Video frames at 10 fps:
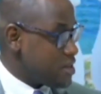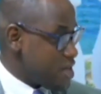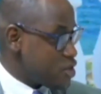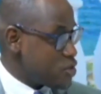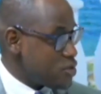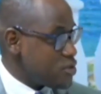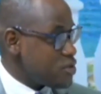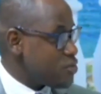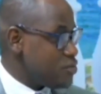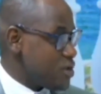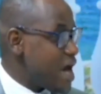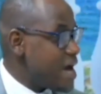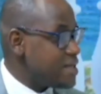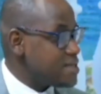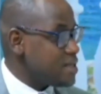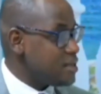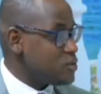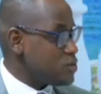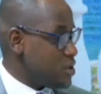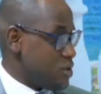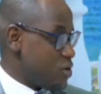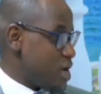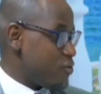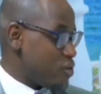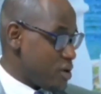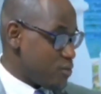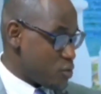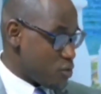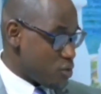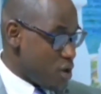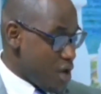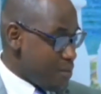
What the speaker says: texture is too light, and in order for them to